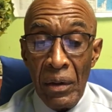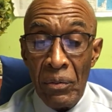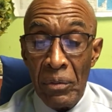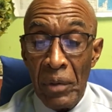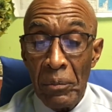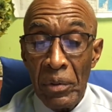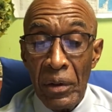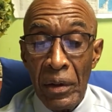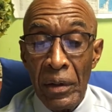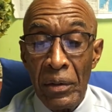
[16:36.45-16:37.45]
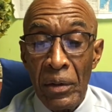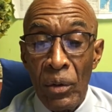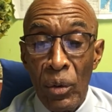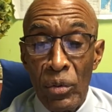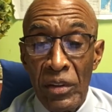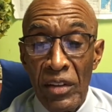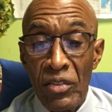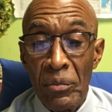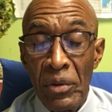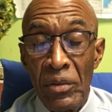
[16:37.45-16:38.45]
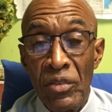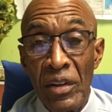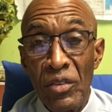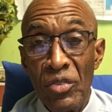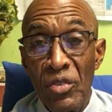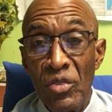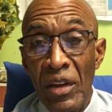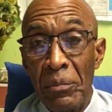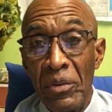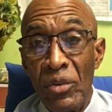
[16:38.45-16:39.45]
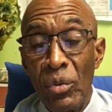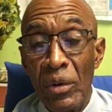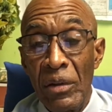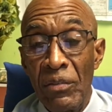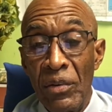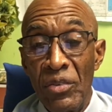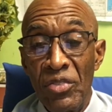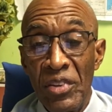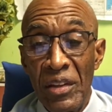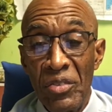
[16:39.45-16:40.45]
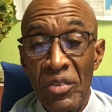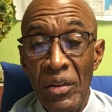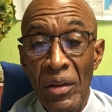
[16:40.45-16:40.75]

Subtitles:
Remember in the Old Testament, Genesis chapter 20, verse 6,